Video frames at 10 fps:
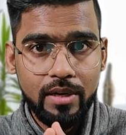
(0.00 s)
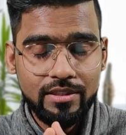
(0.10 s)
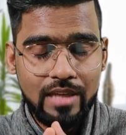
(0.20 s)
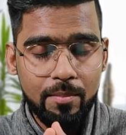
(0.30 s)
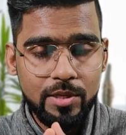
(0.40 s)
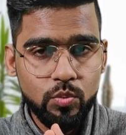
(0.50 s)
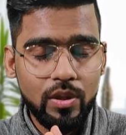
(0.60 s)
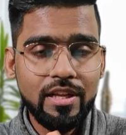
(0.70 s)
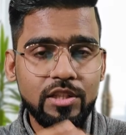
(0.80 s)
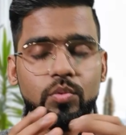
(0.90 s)
exam as
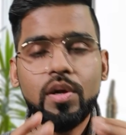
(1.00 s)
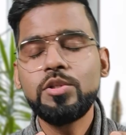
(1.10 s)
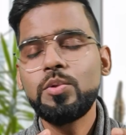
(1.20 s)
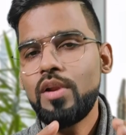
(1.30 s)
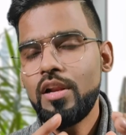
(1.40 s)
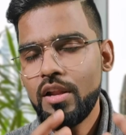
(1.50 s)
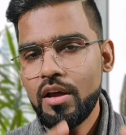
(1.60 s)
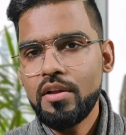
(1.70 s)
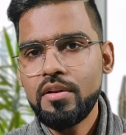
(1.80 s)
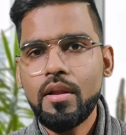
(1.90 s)
well. That's where you will
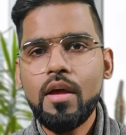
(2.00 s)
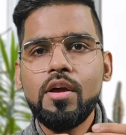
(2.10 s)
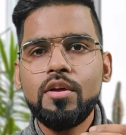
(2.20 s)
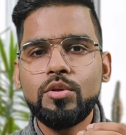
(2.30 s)
learn